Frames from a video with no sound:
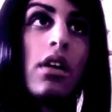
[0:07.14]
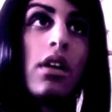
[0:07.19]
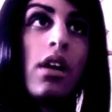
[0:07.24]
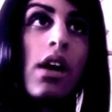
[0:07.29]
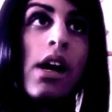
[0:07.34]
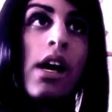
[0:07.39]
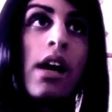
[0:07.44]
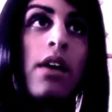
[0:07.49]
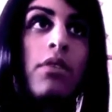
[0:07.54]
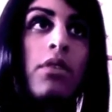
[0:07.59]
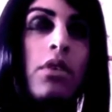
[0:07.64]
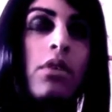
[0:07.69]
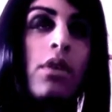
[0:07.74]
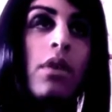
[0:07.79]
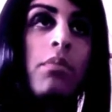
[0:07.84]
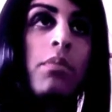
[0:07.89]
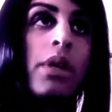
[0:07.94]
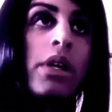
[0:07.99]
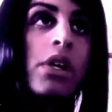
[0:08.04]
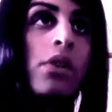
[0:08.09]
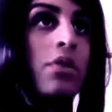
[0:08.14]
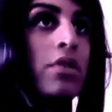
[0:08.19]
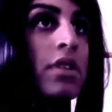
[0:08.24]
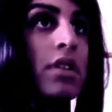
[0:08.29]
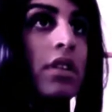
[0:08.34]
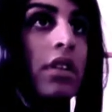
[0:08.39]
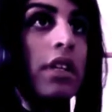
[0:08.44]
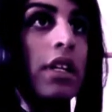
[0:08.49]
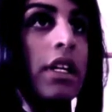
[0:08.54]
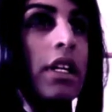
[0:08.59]
I have to
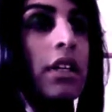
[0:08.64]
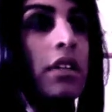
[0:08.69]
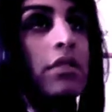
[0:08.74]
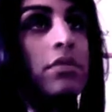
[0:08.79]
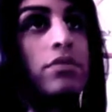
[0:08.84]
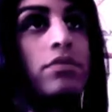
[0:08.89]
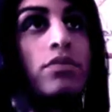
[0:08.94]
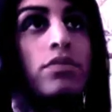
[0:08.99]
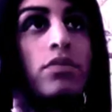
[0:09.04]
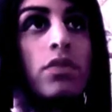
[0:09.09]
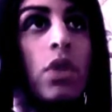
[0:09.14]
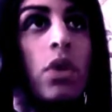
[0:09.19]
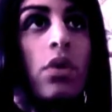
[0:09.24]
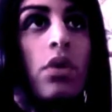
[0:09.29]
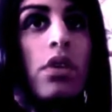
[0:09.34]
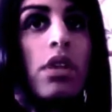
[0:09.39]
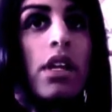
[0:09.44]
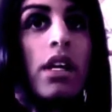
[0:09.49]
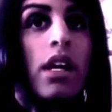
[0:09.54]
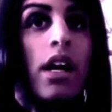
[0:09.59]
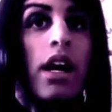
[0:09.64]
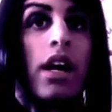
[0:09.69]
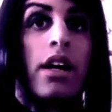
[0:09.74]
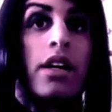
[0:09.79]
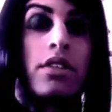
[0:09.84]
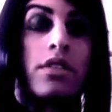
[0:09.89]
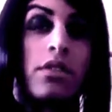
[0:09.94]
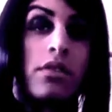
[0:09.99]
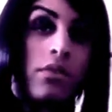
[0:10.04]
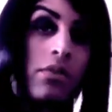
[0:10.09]
ambiguously go under the
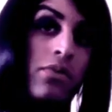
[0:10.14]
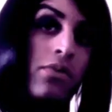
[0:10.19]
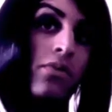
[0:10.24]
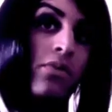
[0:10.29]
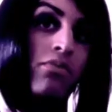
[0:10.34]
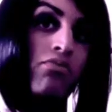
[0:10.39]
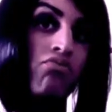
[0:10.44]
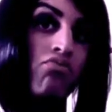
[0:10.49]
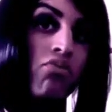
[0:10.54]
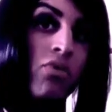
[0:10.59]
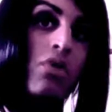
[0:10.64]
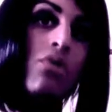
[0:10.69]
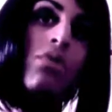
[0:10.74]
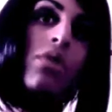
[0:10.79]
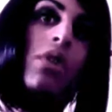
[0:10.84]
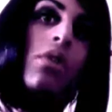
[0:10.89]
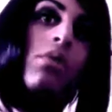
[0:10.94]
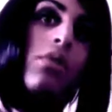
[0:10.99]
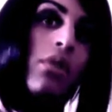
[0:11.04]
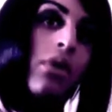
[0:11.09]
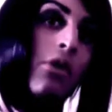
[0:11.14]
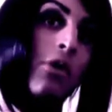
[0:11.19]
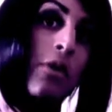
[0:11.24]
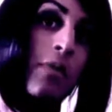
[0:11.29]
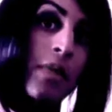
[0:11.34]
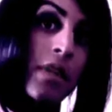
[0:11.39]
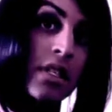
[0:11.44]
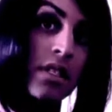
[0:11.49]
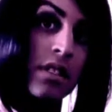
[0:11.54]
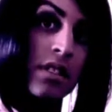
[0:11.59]
guise of you don't know if
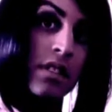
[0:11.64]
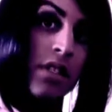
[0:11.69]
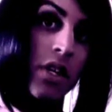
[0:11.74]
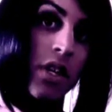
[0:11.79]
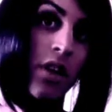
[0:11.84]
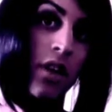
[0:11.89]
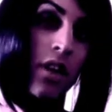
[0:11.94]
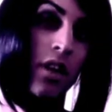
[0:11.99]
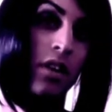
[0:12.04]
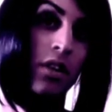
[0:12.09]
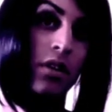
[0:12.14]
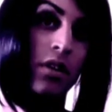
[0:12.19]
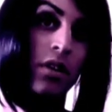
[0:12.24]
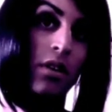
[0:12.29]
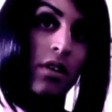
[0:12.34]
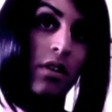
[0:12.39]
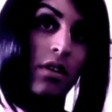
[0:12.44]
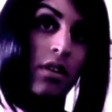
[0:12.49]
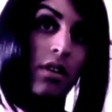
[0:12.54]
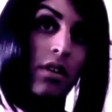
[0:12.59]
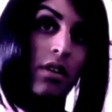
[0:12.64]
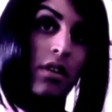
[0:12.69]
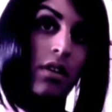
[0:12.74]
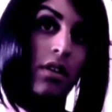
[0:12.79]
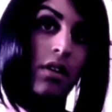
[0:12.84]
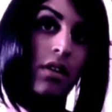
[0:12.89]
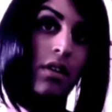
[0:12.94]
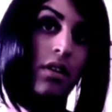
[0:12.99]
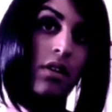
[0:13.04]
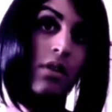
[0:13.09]
this is a character
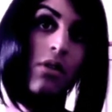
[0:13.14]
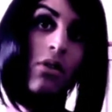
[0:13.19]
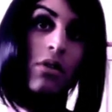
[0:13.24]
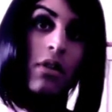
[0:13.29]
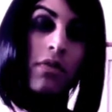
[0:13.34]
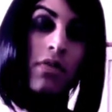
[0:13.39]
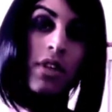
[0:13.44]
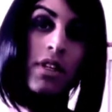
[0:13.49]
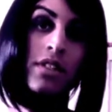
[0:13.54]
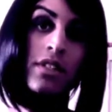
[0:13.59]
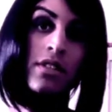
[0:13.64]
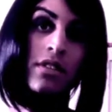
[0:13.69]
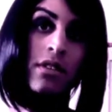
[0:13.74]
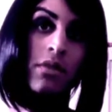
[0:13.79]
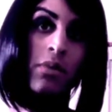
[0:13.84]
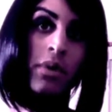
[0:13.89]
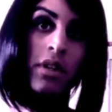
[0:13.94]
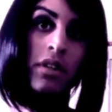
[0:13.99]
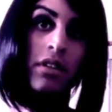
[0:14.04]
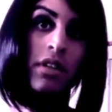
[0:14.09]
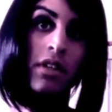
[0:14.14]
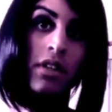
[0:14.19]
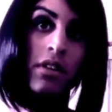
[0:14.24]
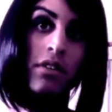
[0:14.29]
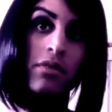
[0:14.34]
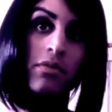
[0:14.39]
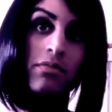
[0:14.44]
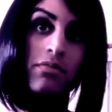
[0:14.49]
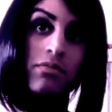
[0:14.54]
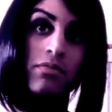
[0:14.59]
or if this is the real deal.
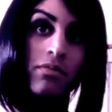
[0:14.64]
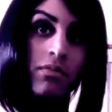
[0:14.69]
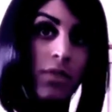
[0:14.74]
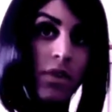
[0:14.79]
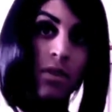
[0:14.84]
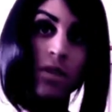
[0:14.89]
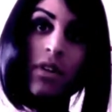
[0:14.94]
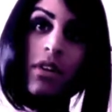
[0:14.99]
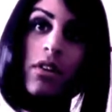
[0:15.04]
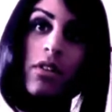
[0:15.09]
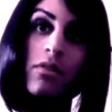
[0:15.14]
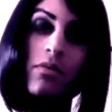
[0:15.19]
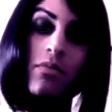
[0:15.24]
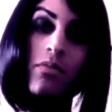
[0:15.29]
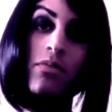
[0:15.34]
Mm-hmm. You don't.